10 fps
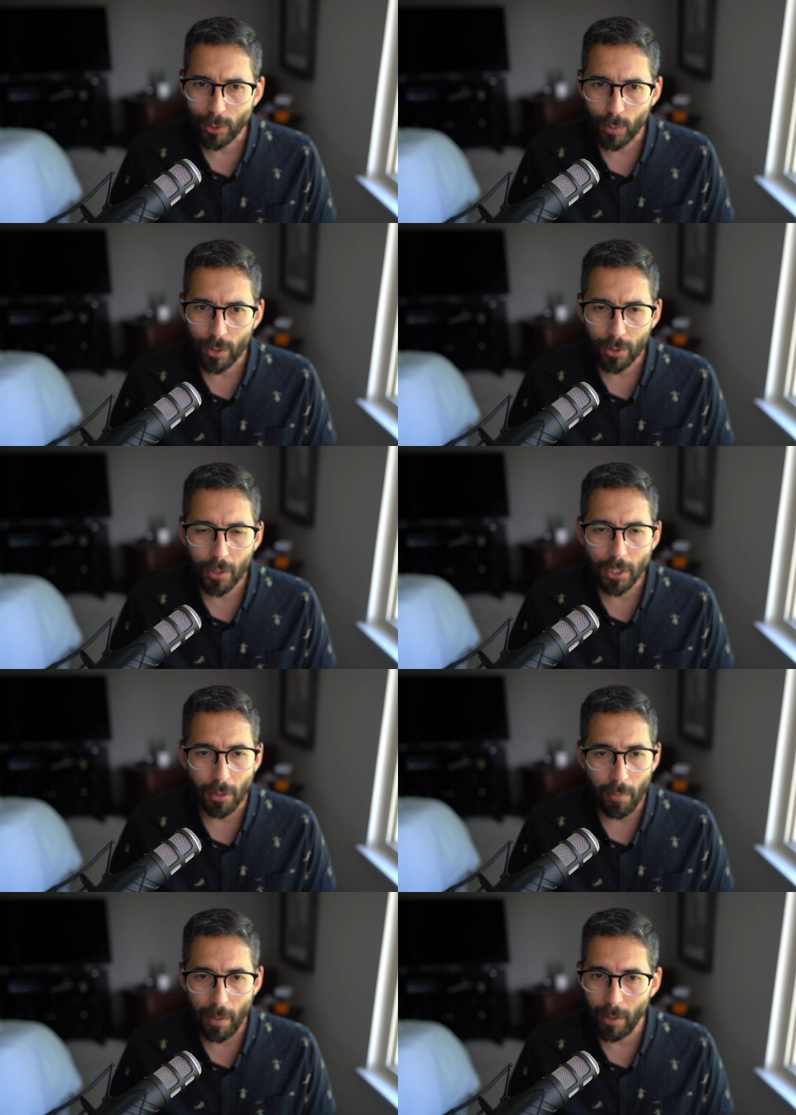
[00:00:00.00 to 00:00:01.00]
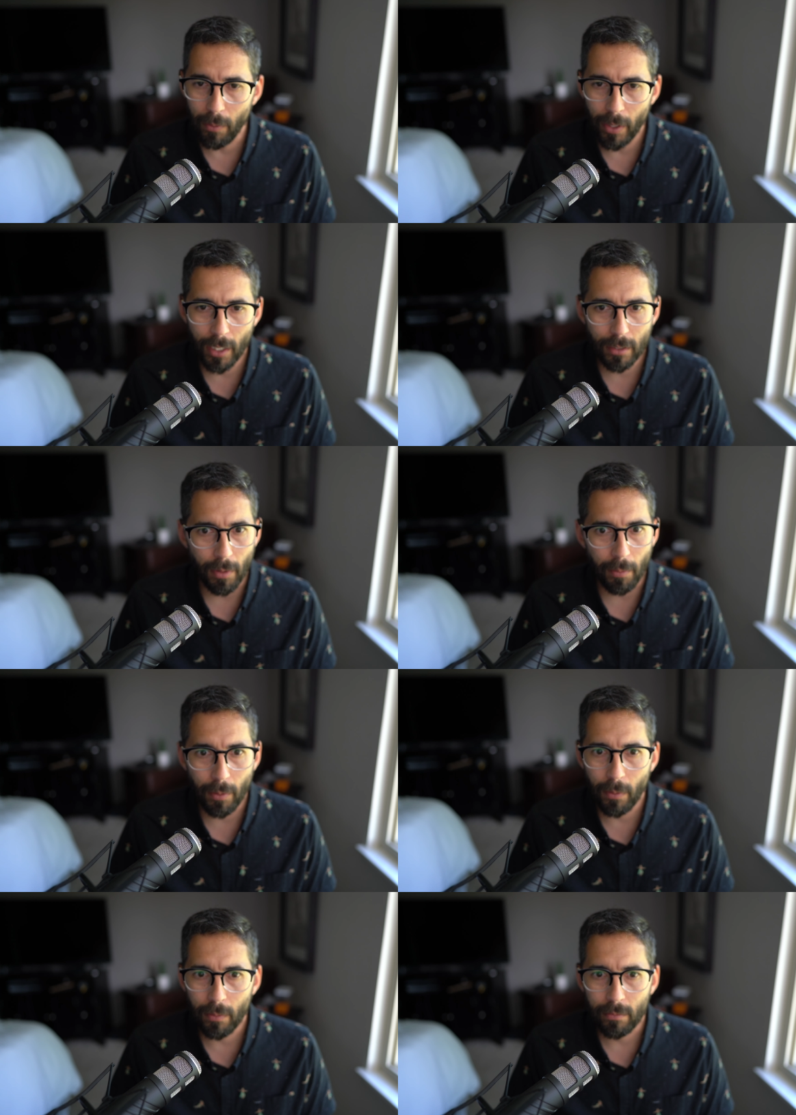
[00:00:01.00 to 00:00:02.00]
it was a real creature. Maybe it was, maybe
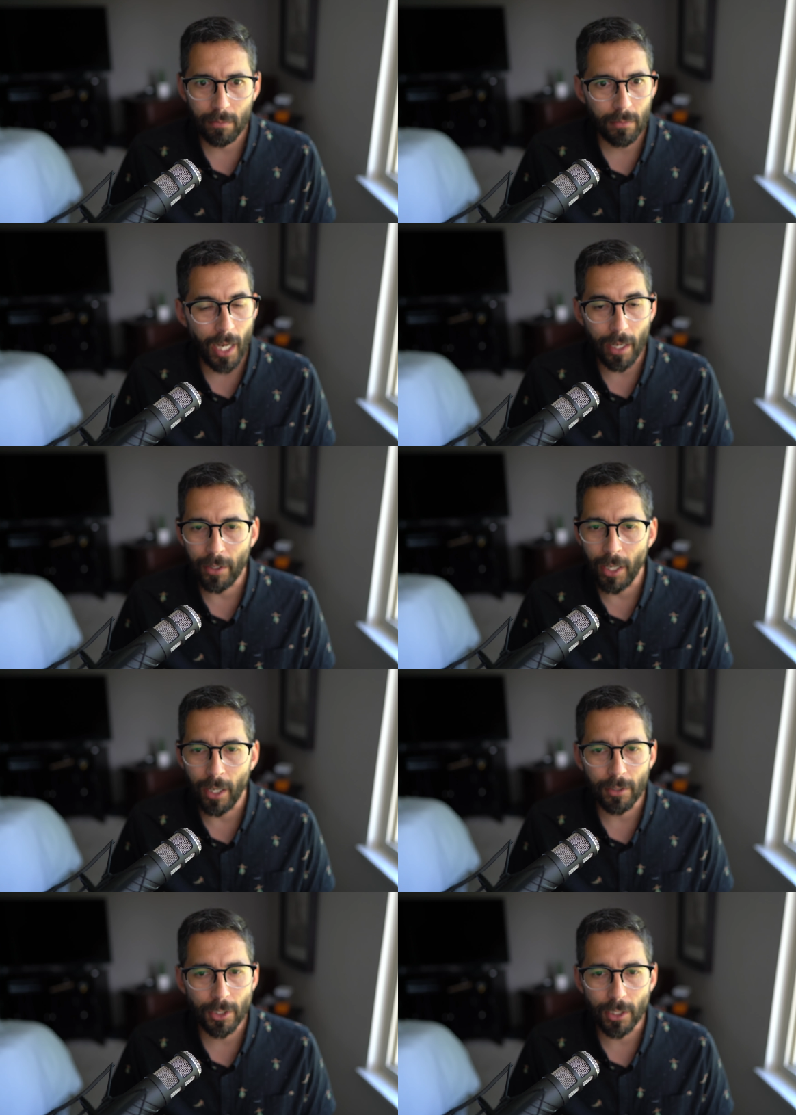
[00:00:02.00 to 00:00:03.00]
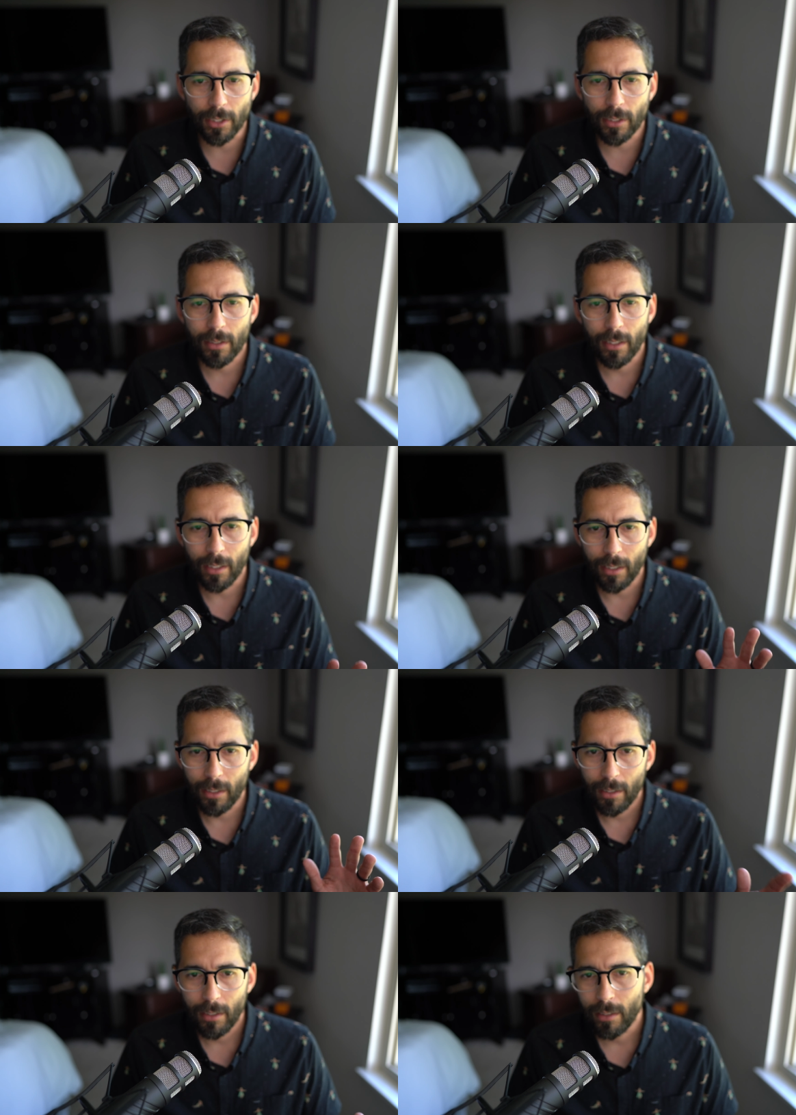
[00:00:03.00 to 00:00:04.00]
it will, I don't know. It's just,
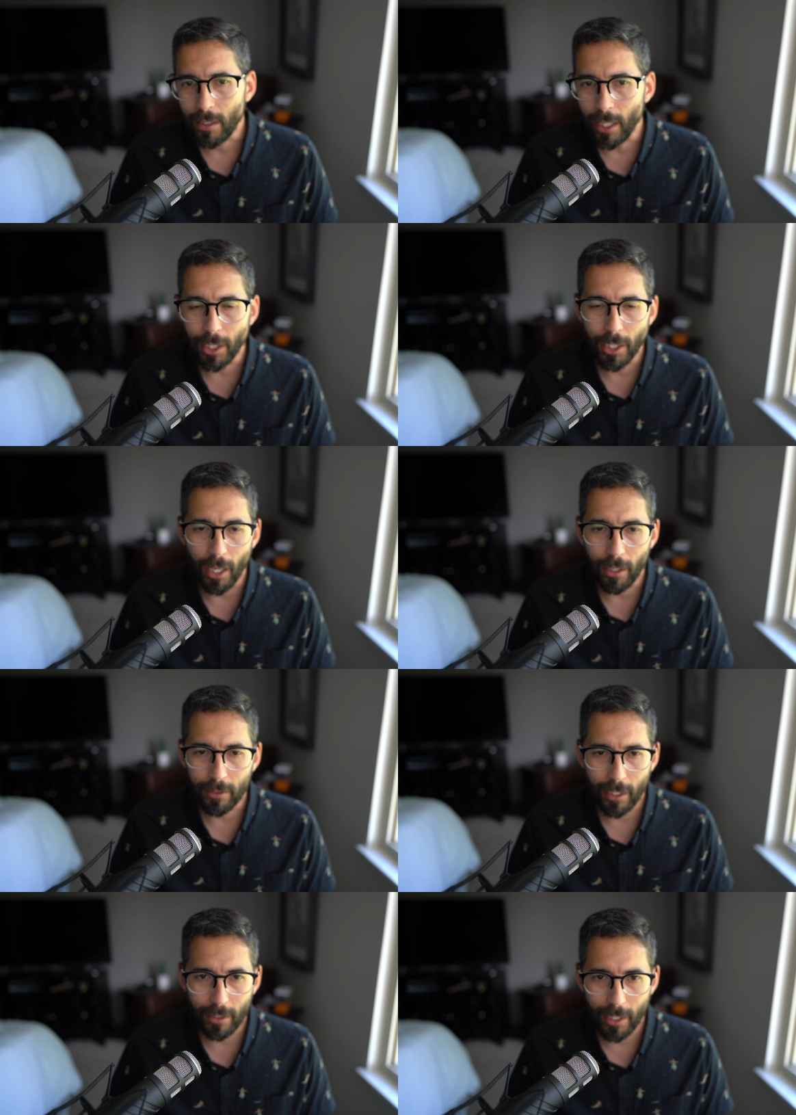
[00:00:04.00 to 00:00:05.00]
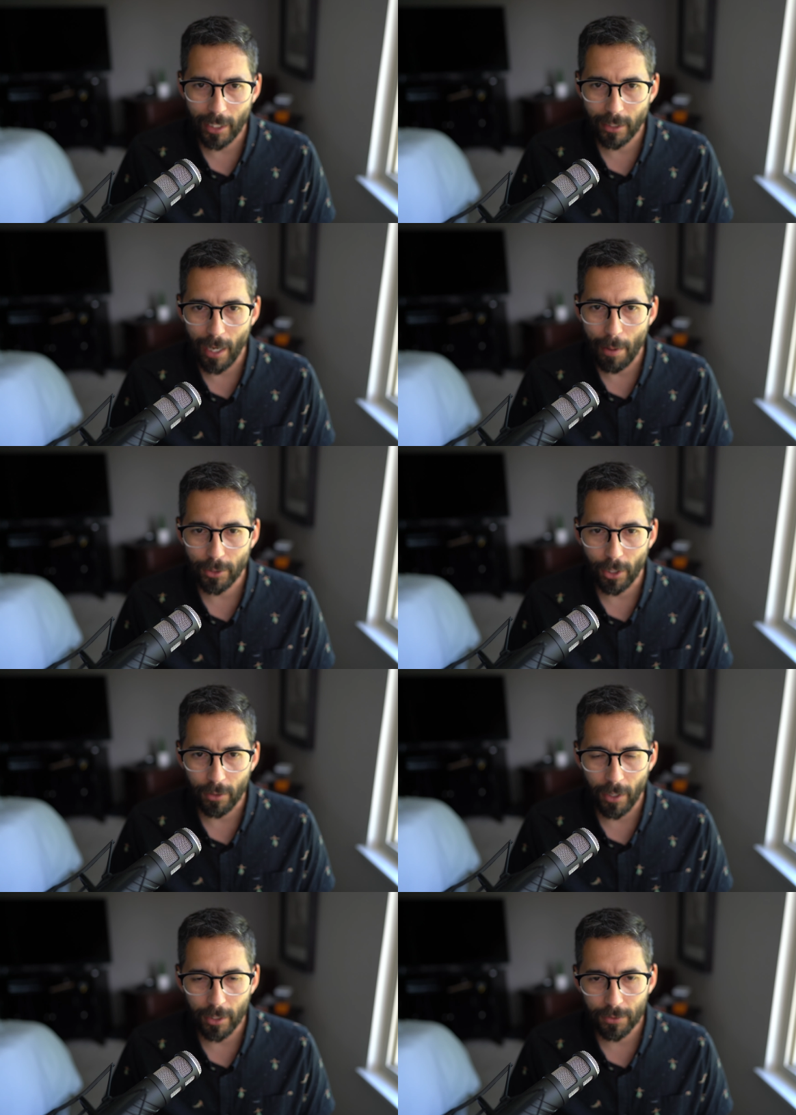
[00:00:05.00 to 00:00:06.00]
there you go. That's the
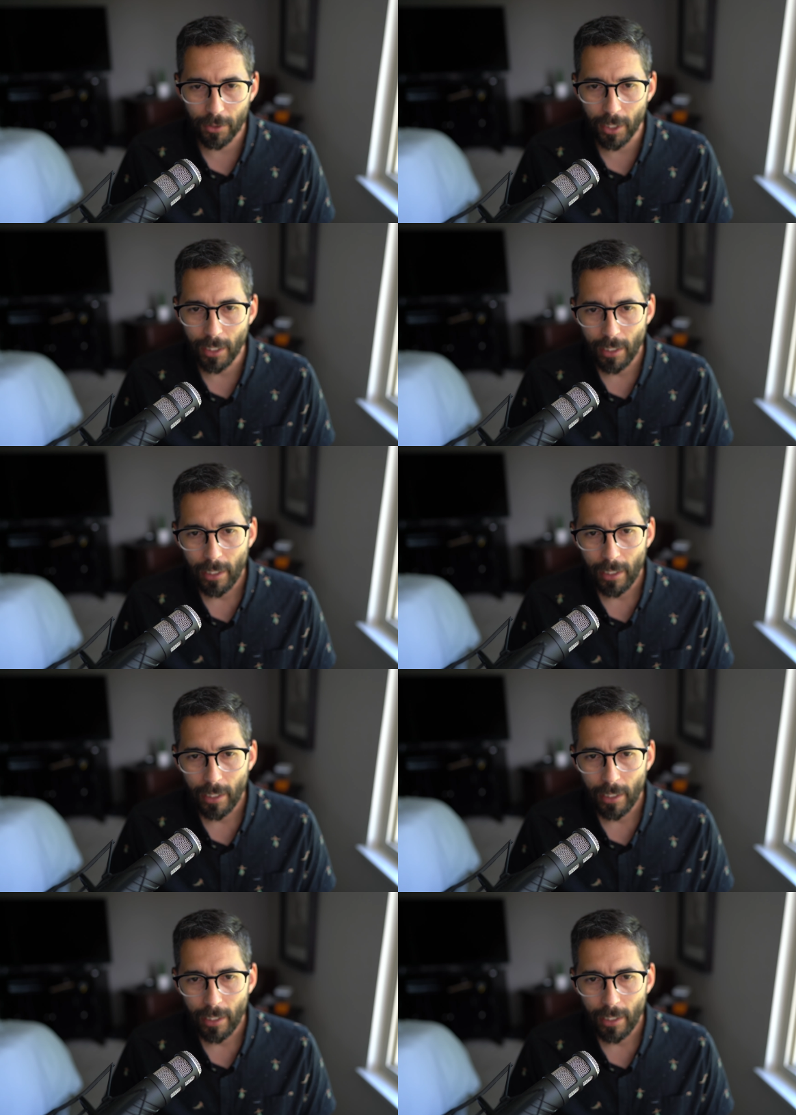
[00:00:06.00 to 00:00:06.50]
Apostolic Fathers for you.